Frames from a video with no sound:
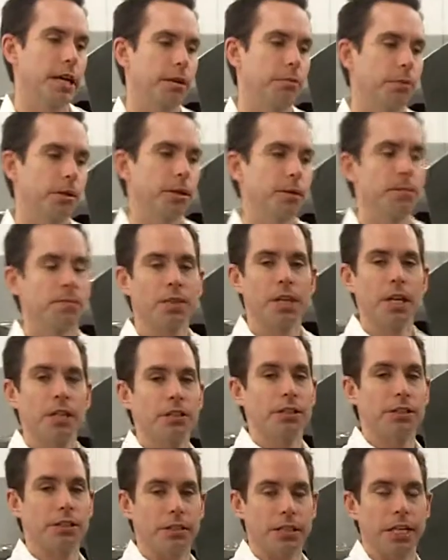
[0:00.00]
Camry.
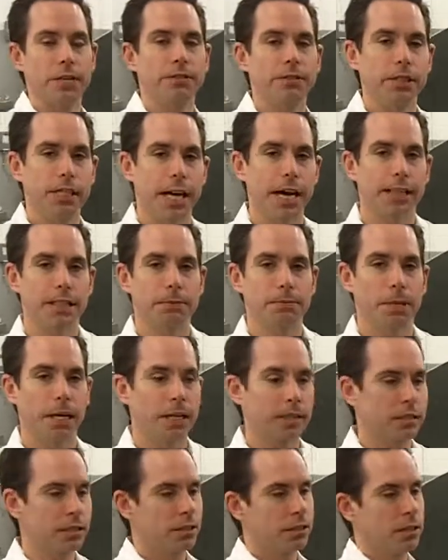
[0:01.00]
The safety
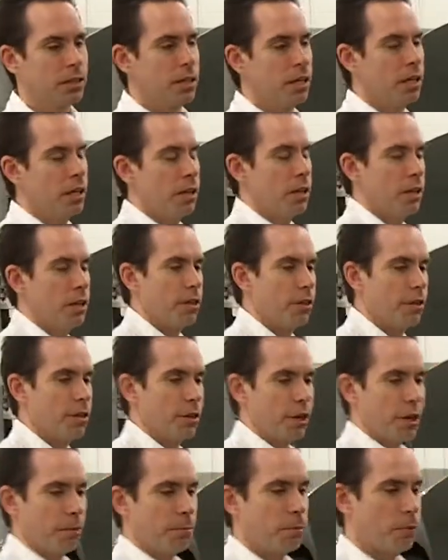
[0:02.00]
aspects,
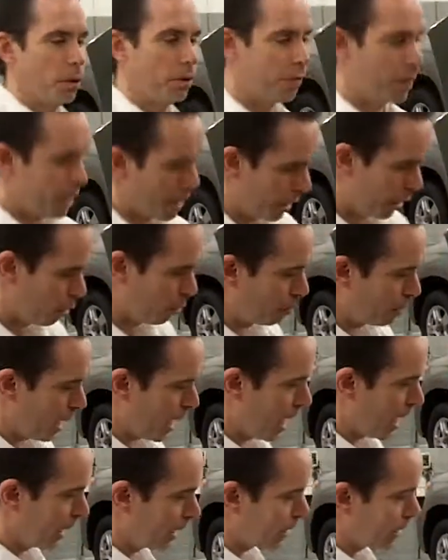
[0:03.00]
the number of
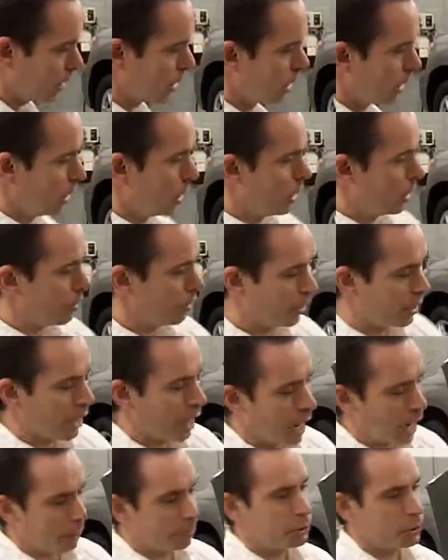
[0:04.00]
airbags, the
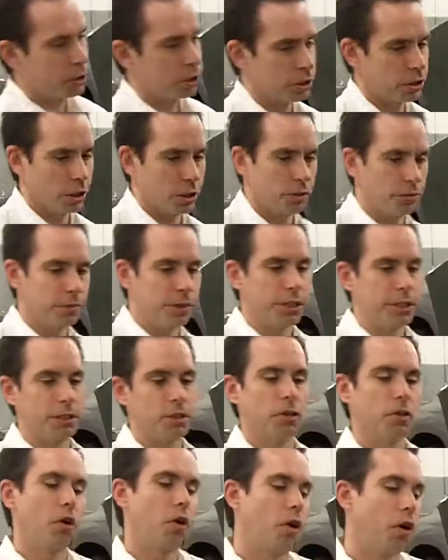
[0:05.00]
options on the
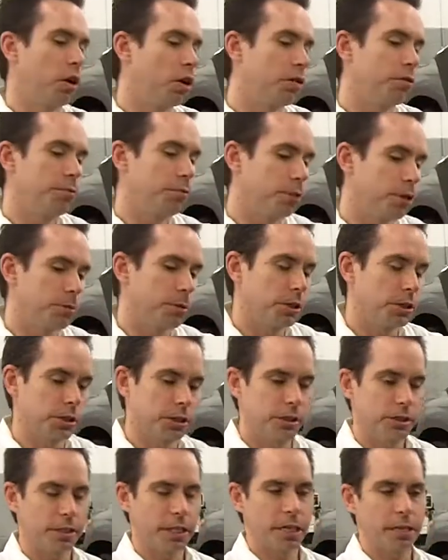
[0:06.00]
vehicle are pretty much
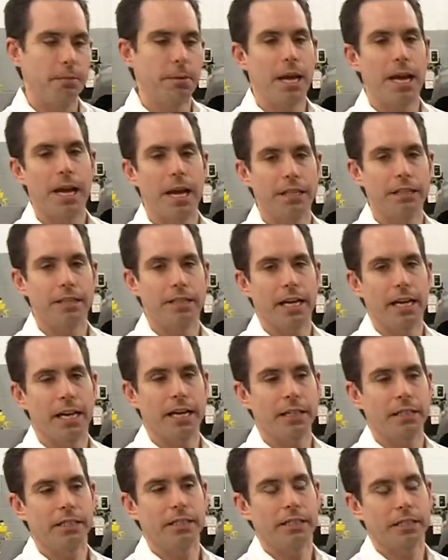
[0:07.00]
the same as
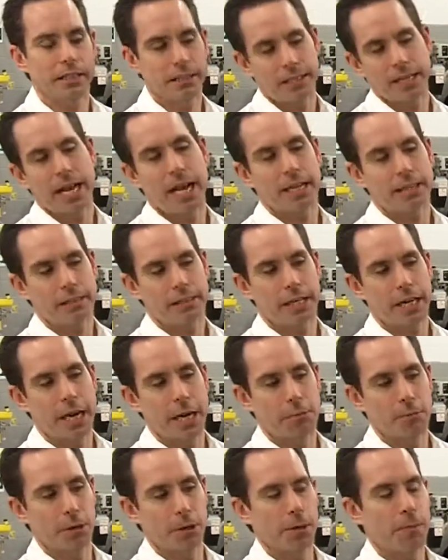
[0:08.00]
a gas
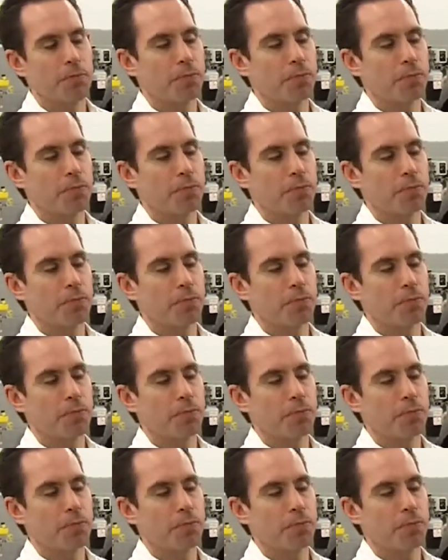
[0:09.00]
Camry.